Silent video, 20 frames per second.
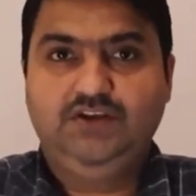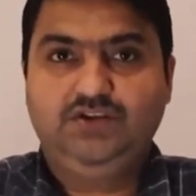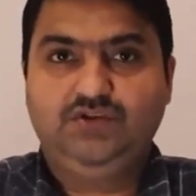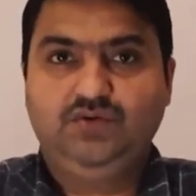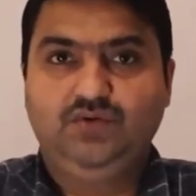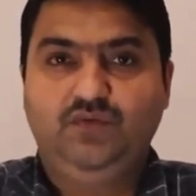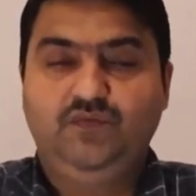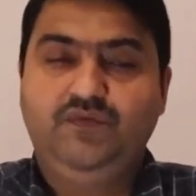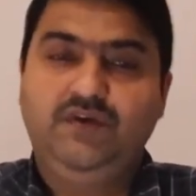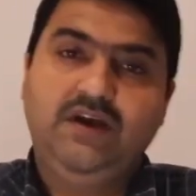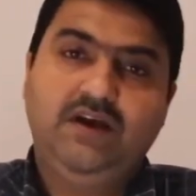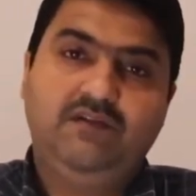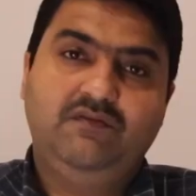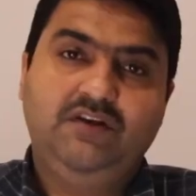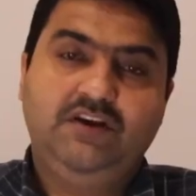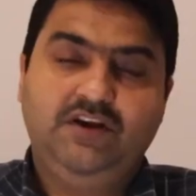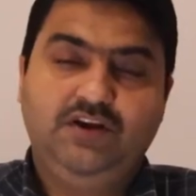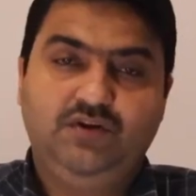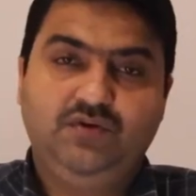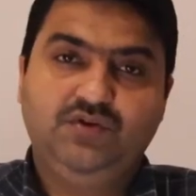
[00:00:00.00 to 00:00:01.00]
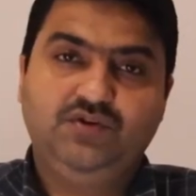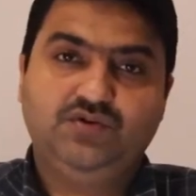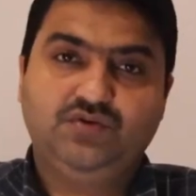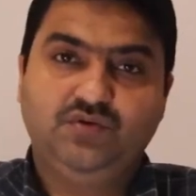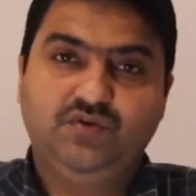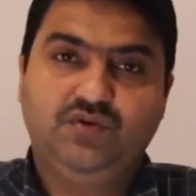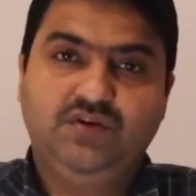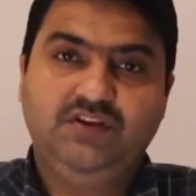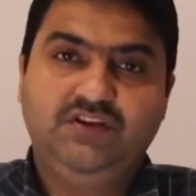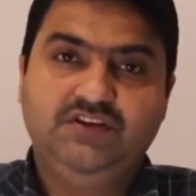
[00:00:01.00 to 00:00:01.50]
So where we need to
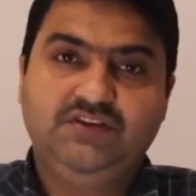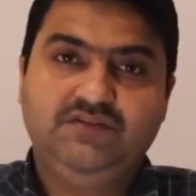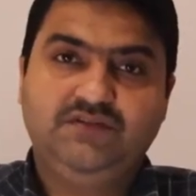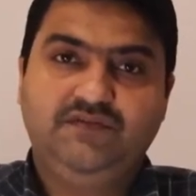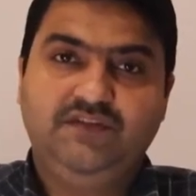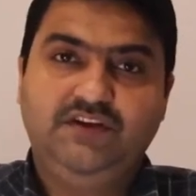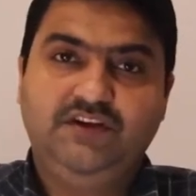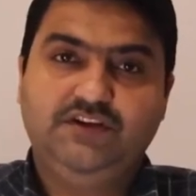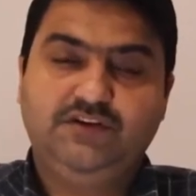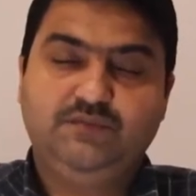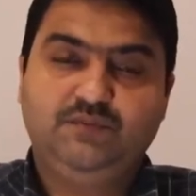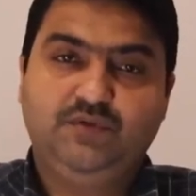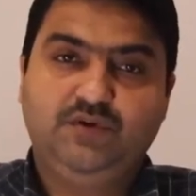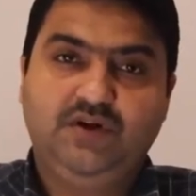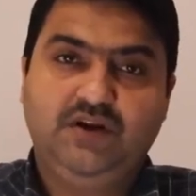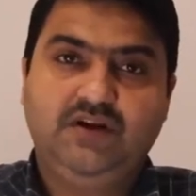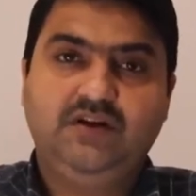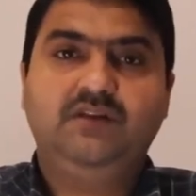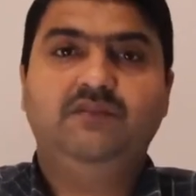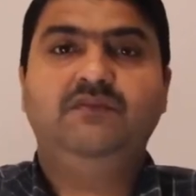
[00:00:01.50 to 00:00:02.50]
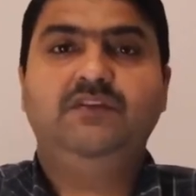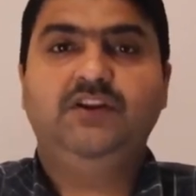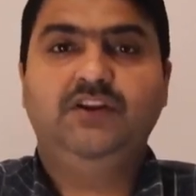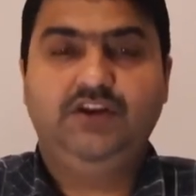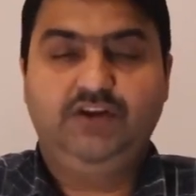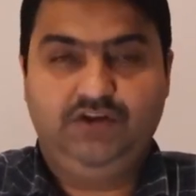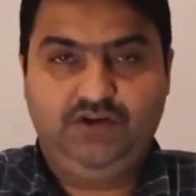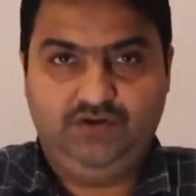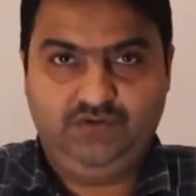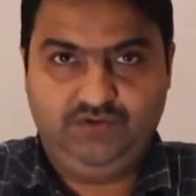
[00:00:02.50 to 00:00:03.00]
store this finished product? We
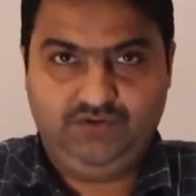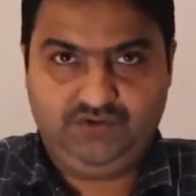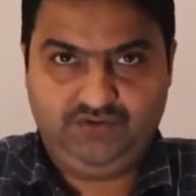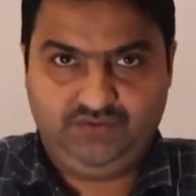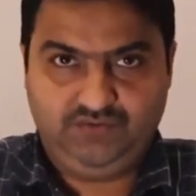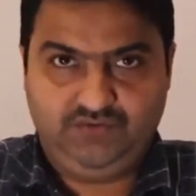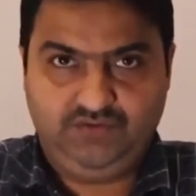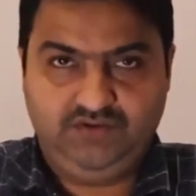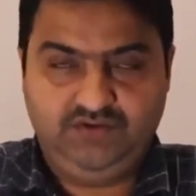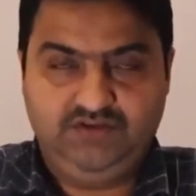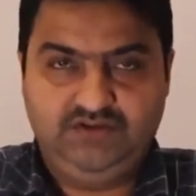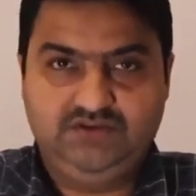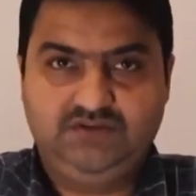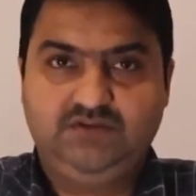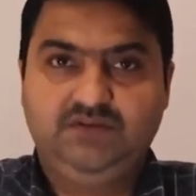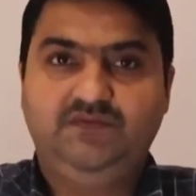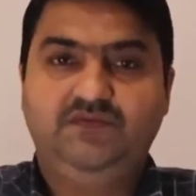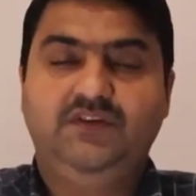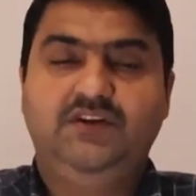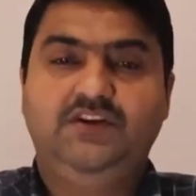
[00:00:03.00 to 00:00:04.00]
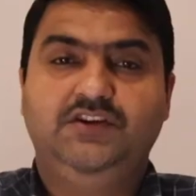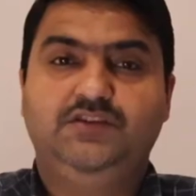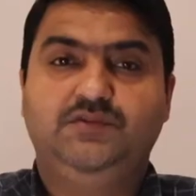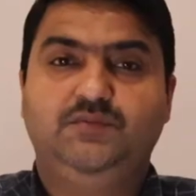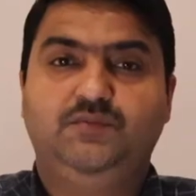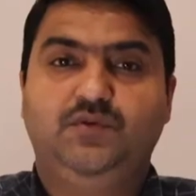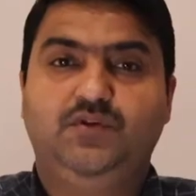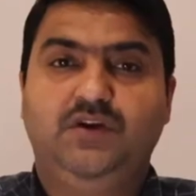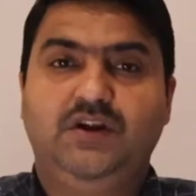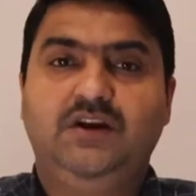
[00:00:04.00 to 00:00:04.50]
need to store this
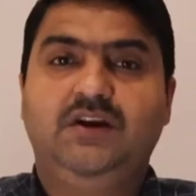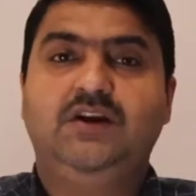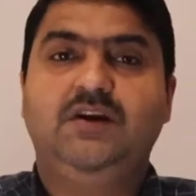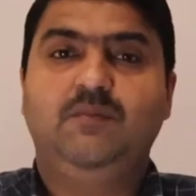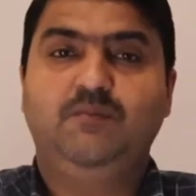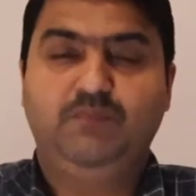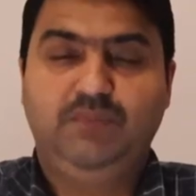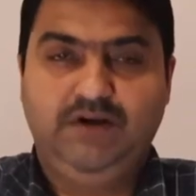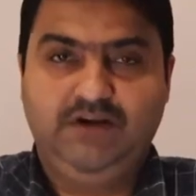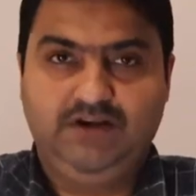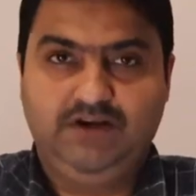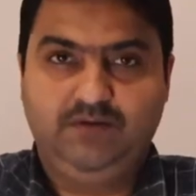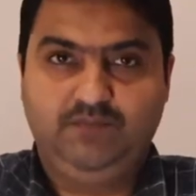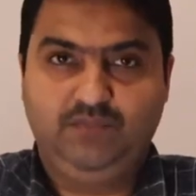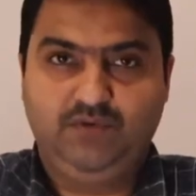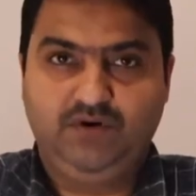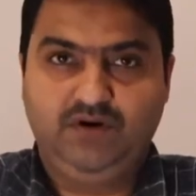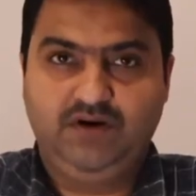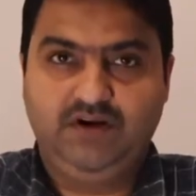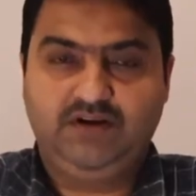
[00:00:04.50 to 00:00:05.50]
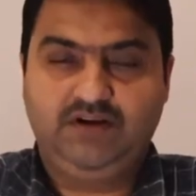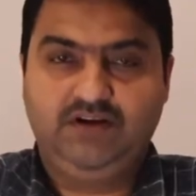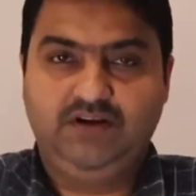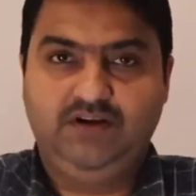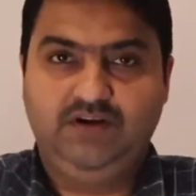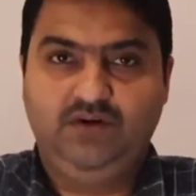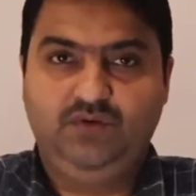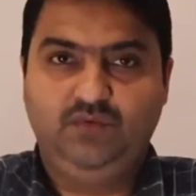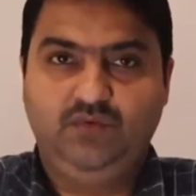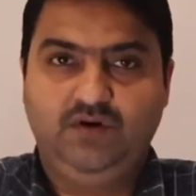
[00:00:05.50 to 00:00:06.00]
finished product, completed product,
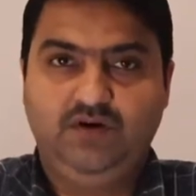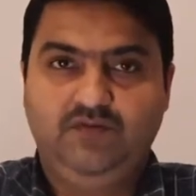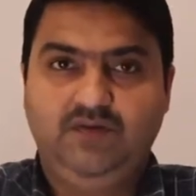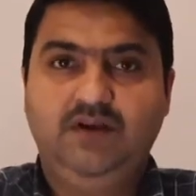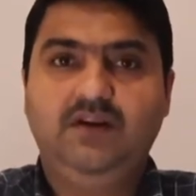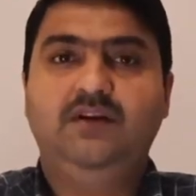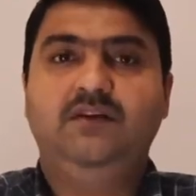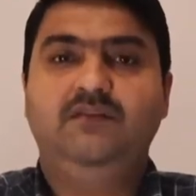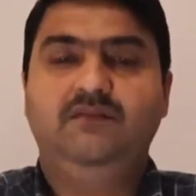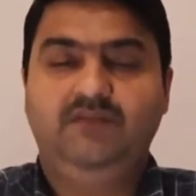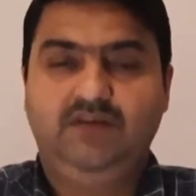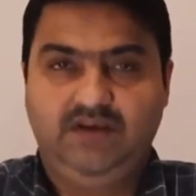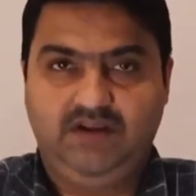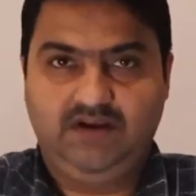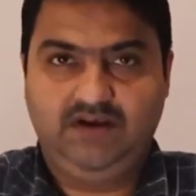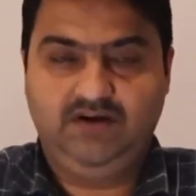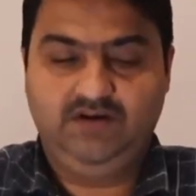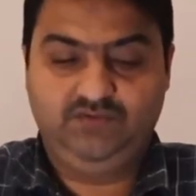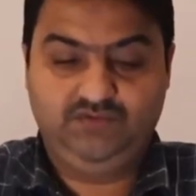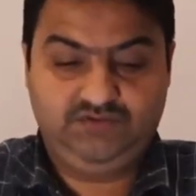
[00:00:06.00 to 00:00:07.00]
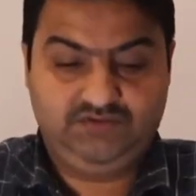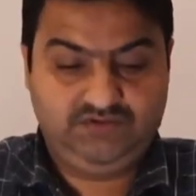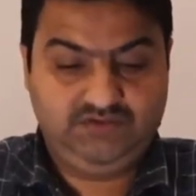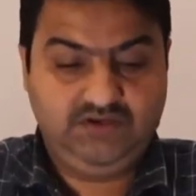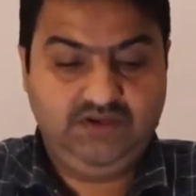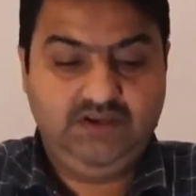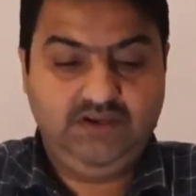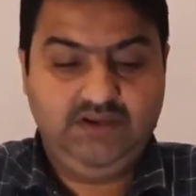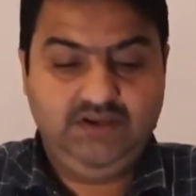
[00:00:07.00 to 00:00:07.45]
into our warehouse.